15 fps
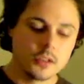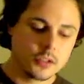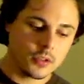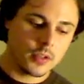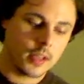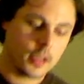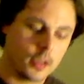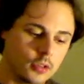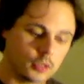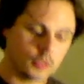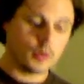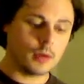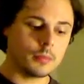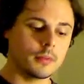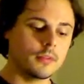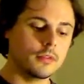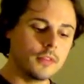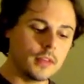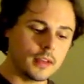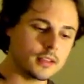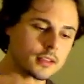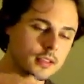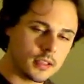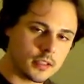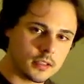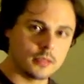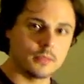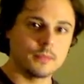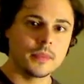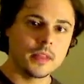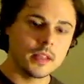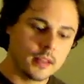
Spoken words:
so they can grow up and fit a system